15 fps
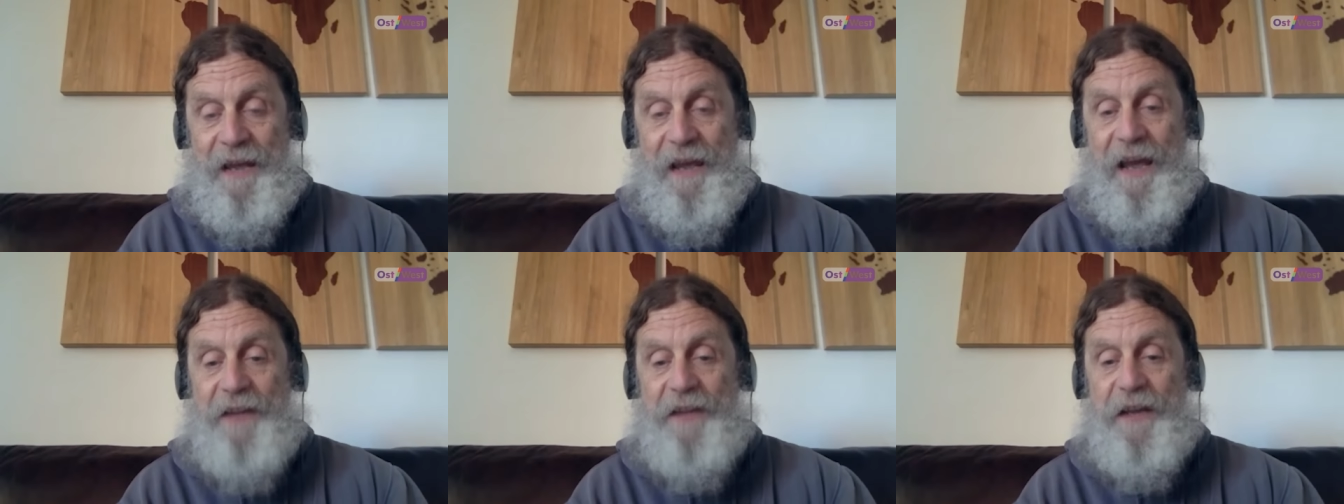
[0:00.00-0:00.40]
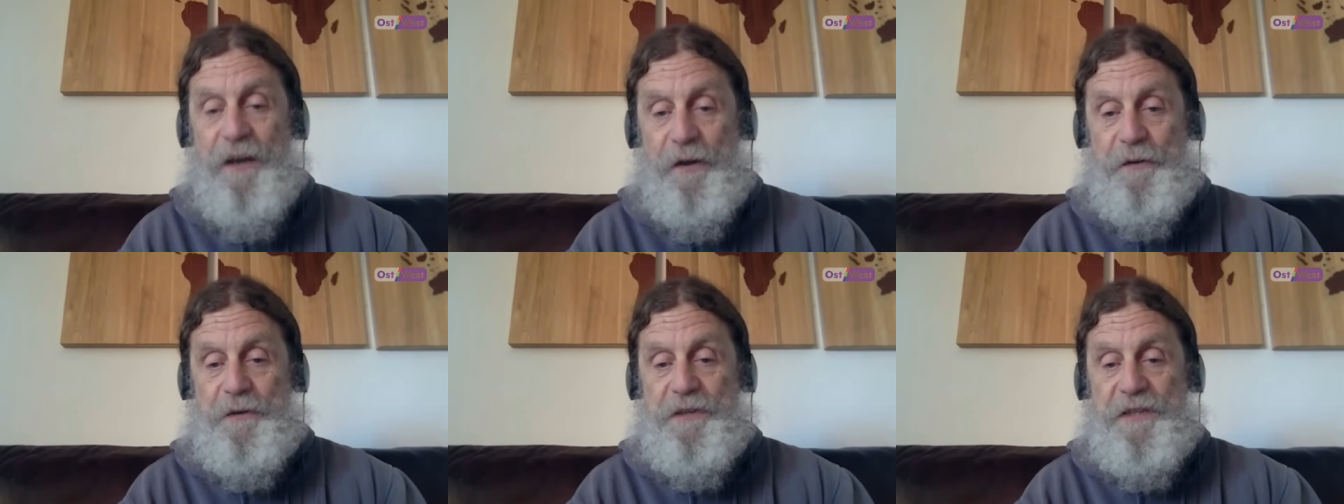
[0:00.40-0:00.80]
And the
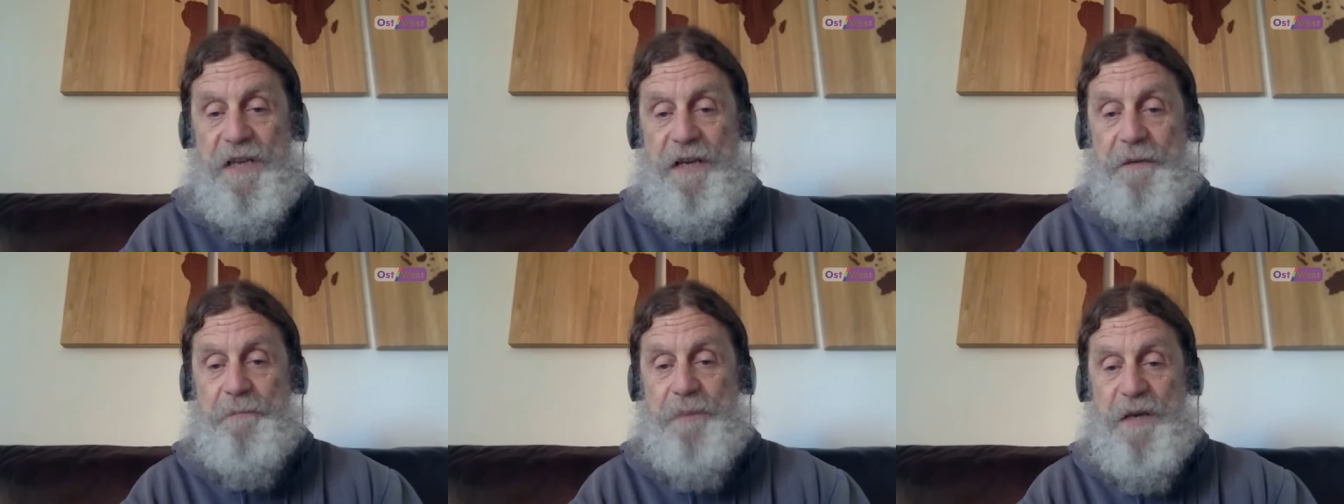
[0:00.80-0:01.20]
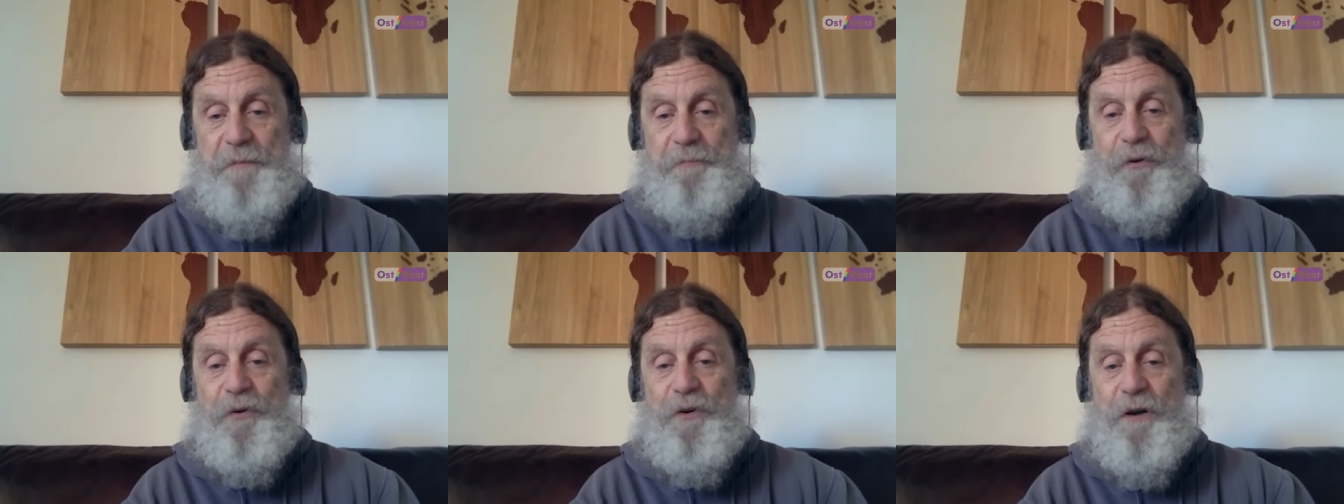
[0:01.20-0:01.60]
other 10
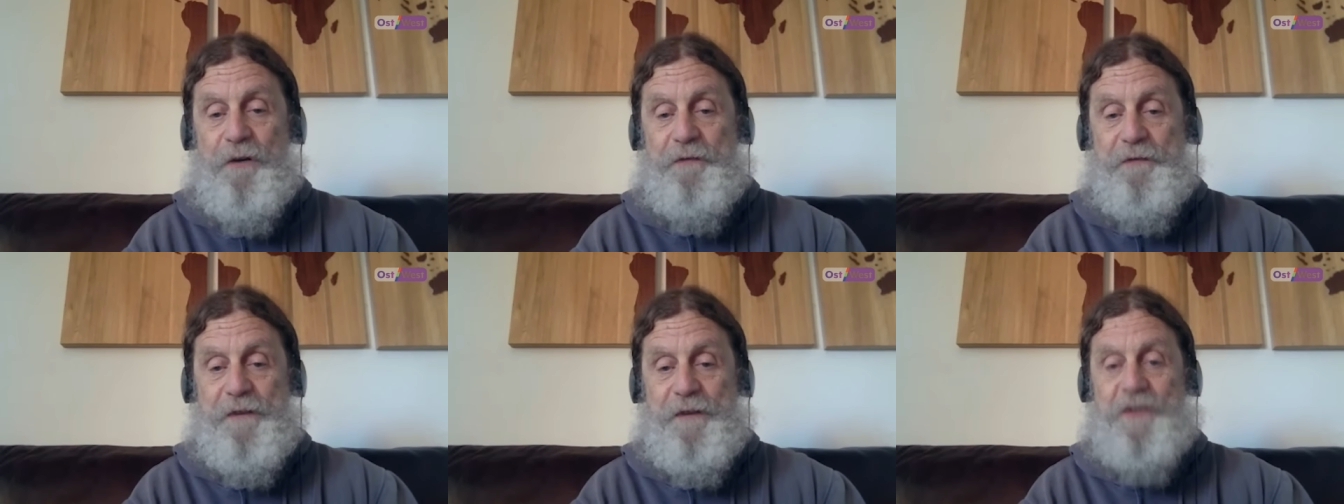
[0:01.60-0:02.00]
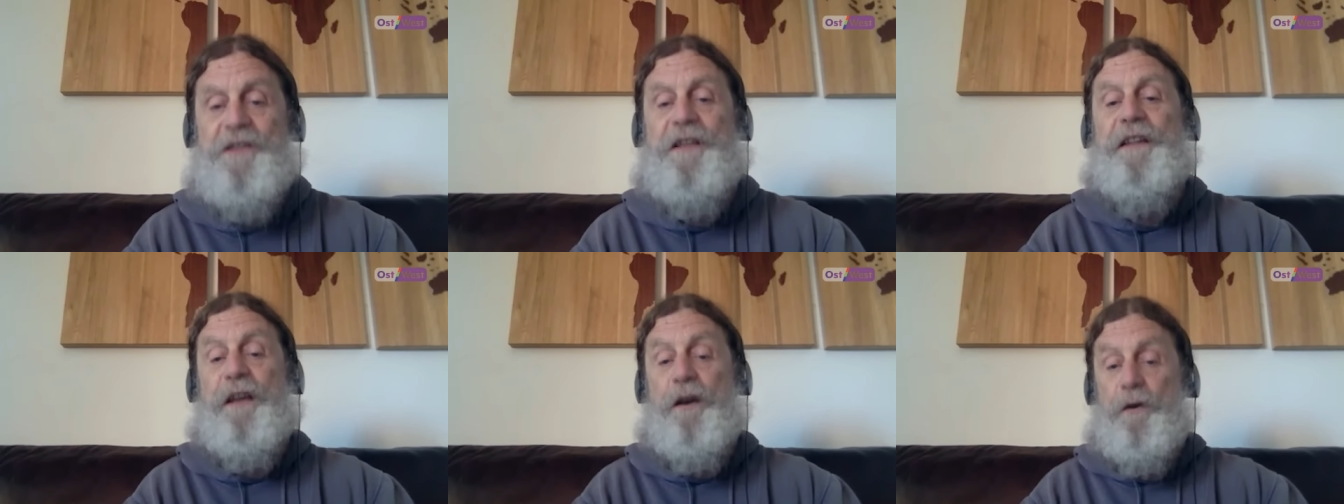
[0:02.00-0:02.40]
people go first, yeah.
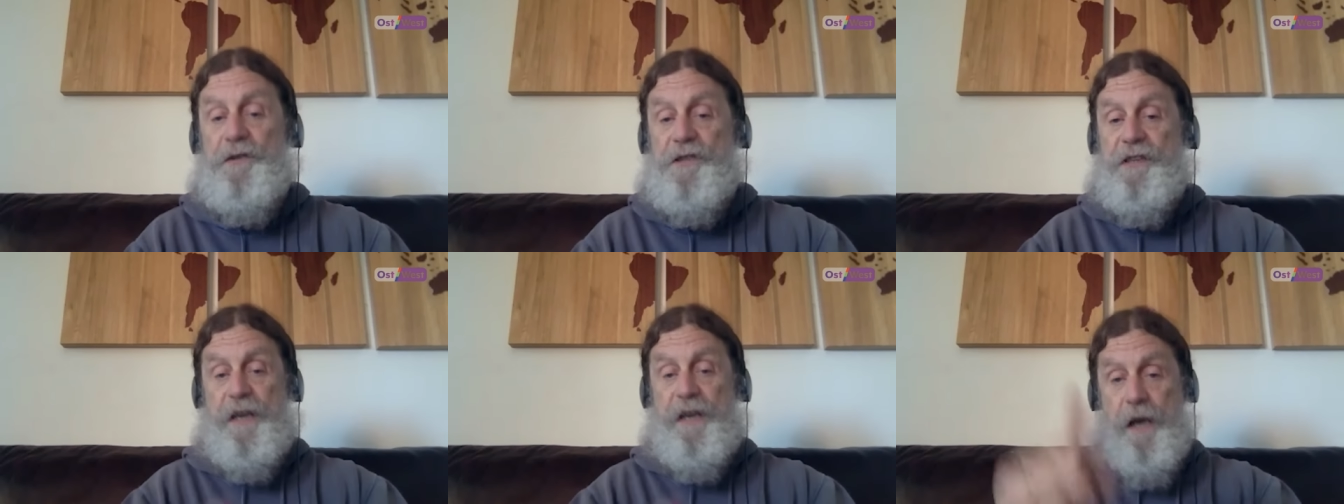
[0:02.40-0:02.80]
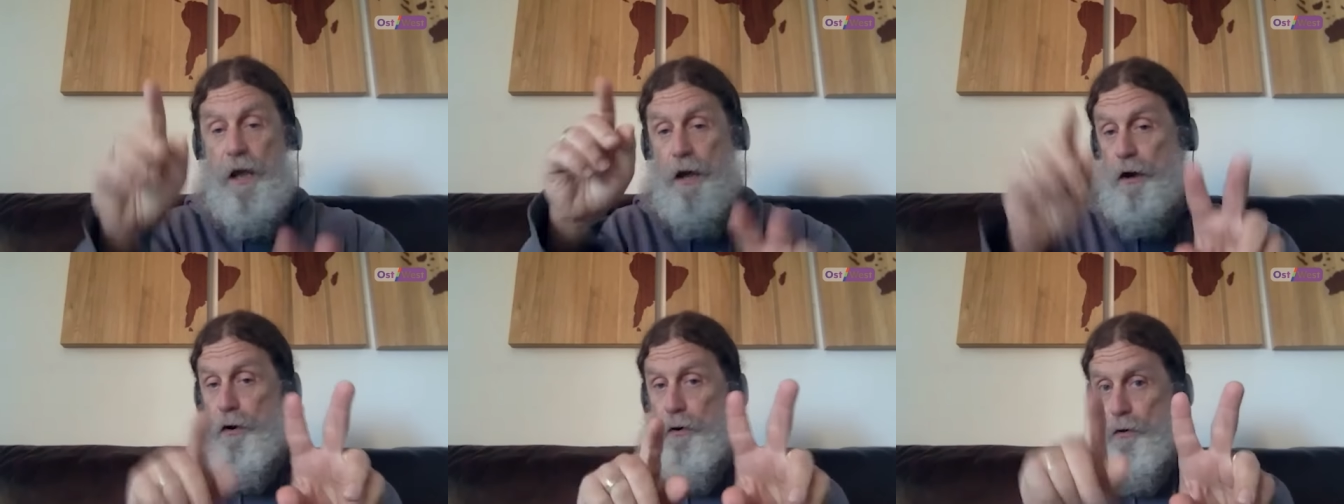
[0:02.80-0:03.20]
and they all say,
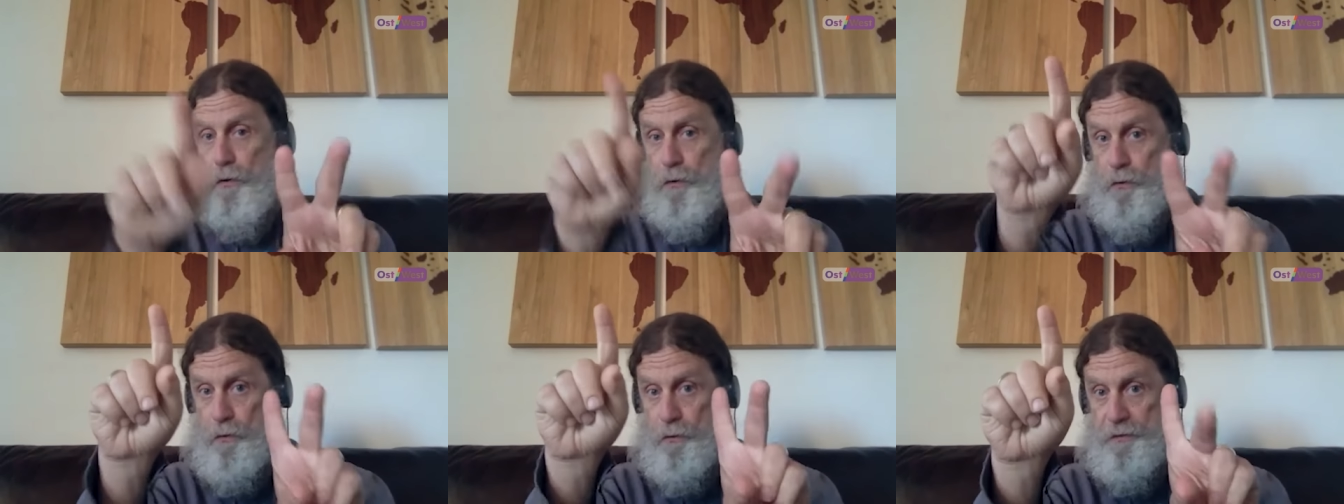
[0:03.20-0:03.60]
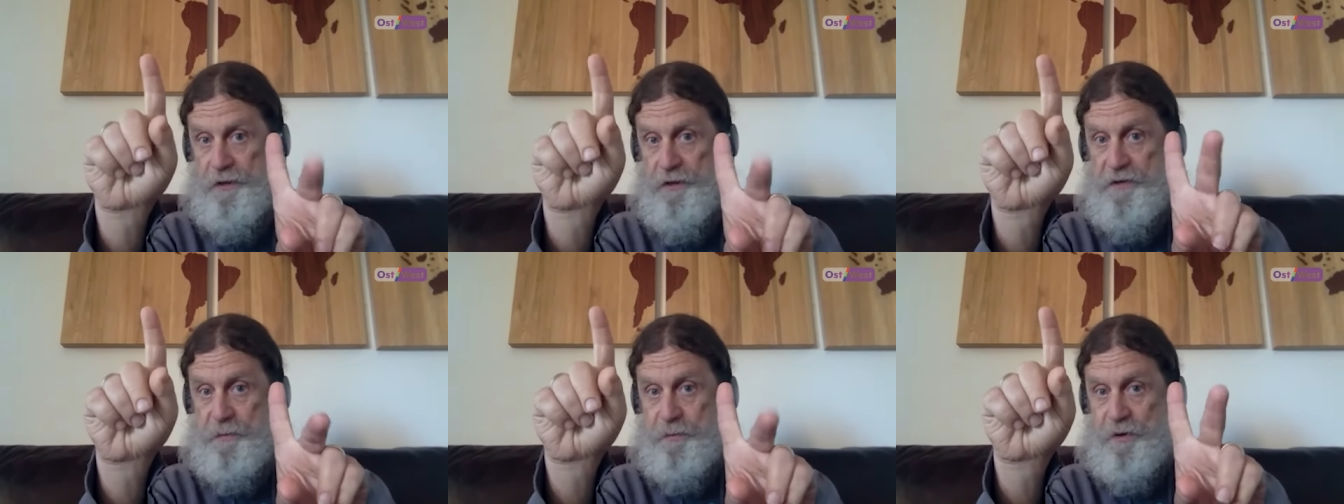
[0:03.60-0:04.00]
oh,
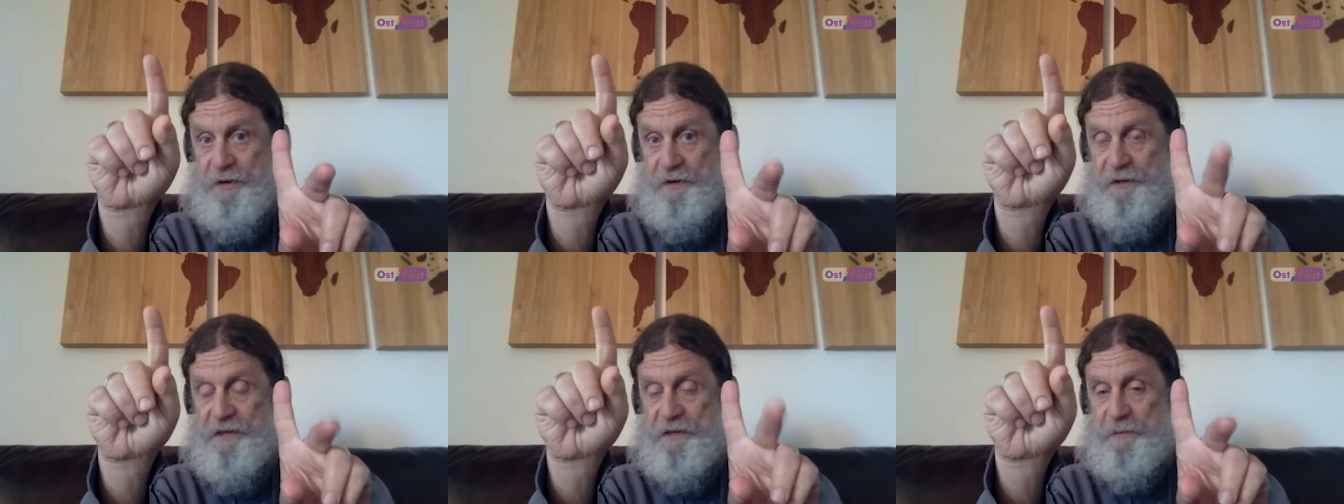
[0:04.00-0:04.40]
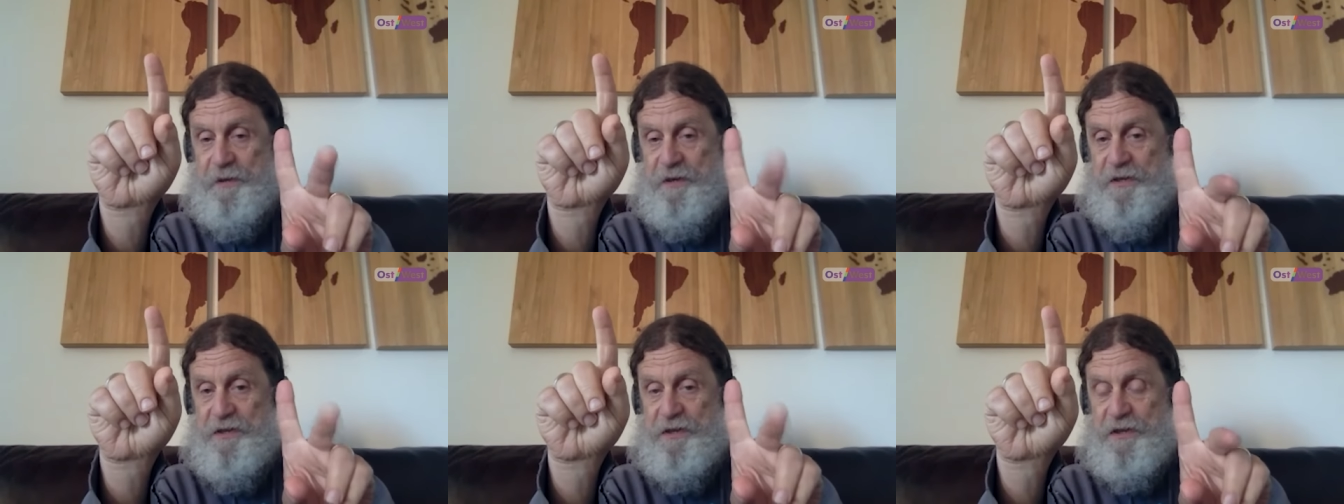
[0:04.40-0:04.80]
this one, this one
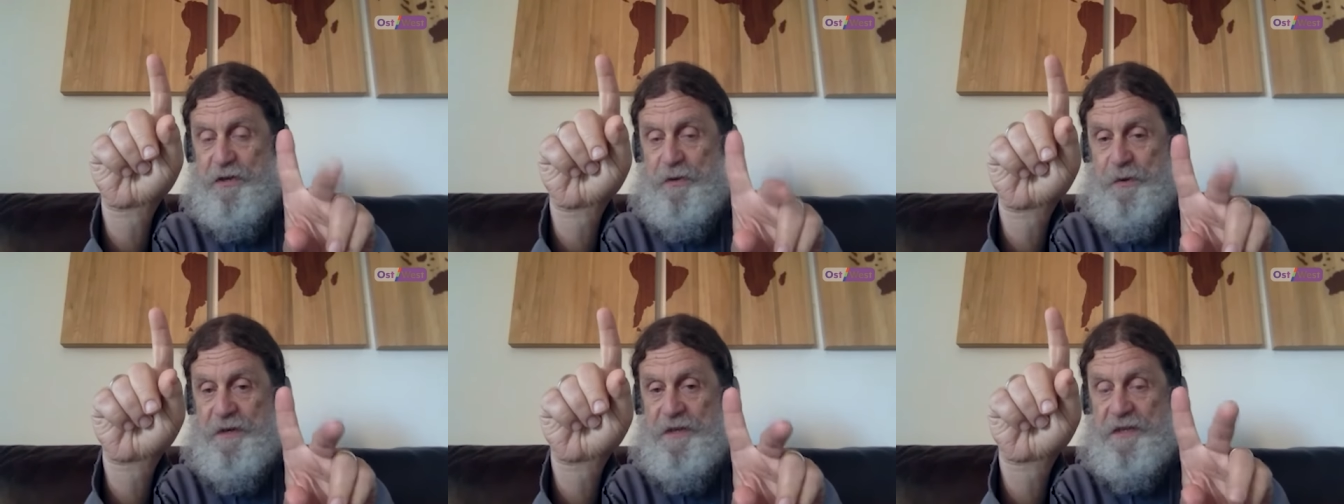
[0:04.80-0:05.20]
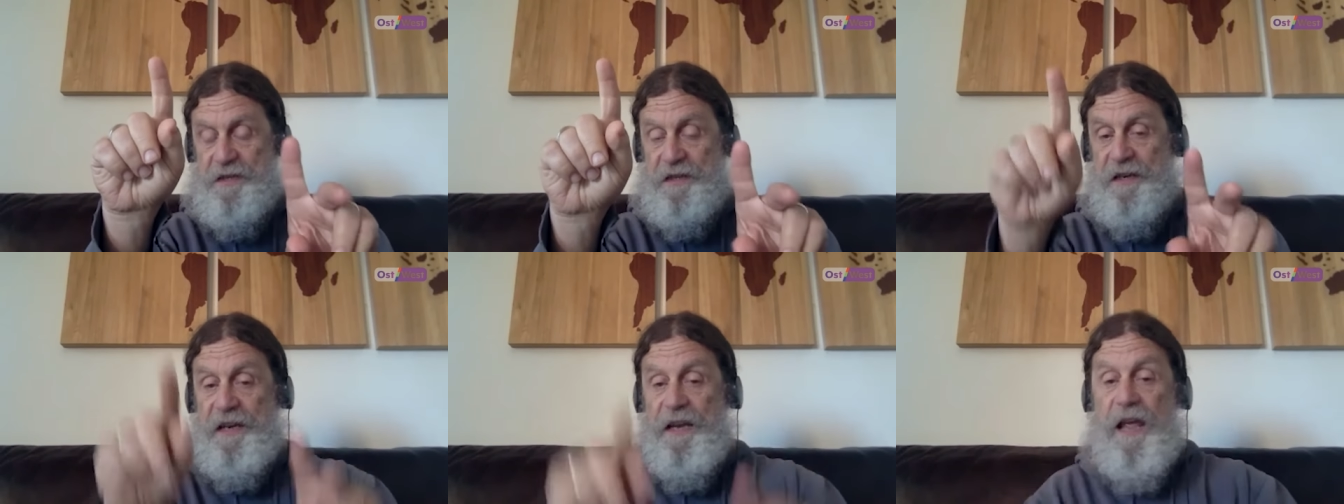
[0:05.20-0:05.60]
is the shortest
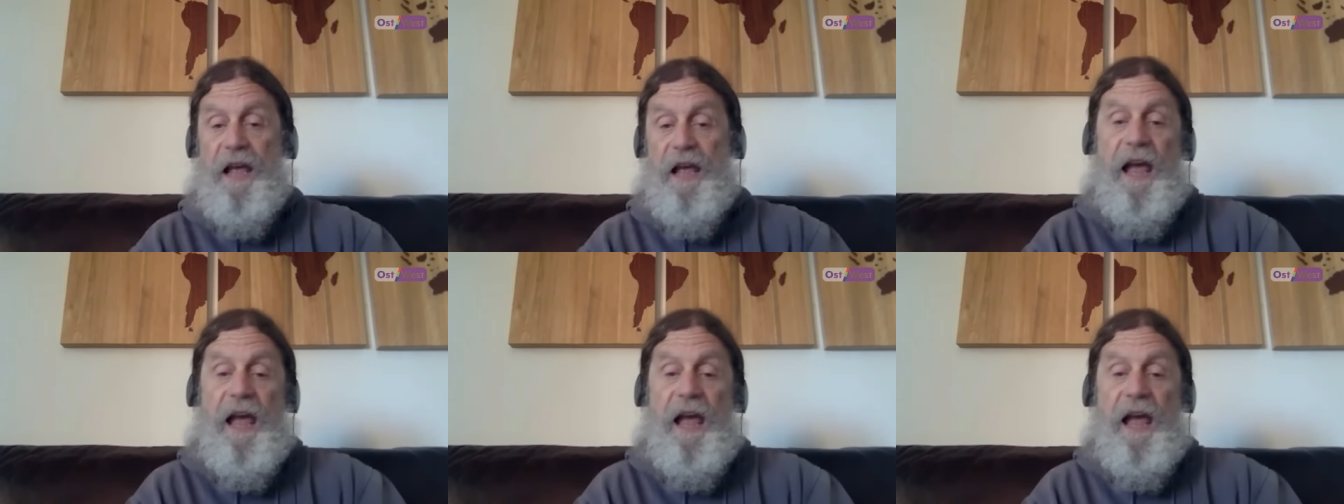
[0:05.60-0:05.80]
line.